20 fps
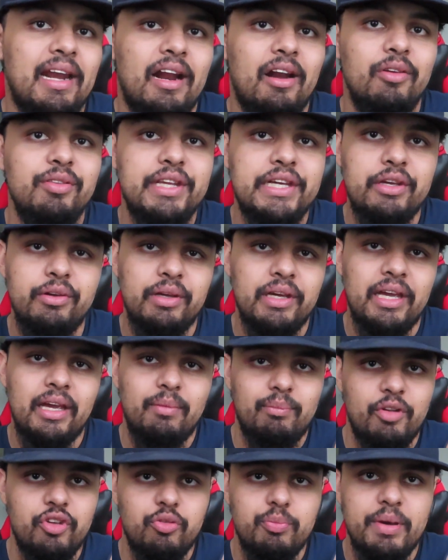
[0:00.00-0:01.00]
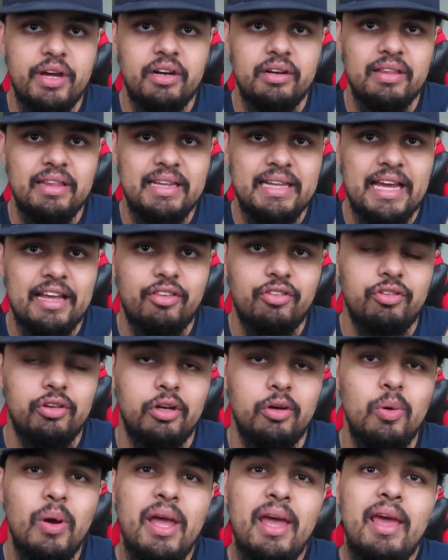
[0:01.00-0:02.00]
I don't think you can get much better than that.
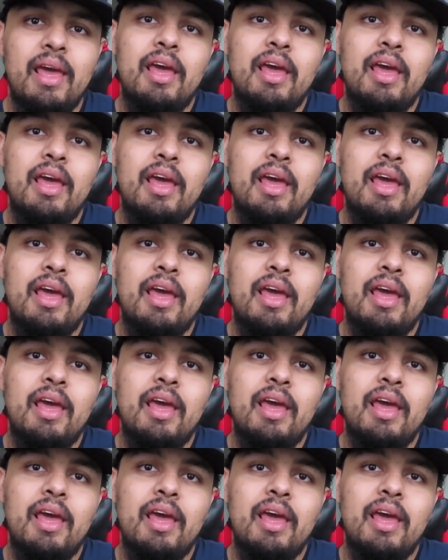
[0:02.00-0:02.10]
So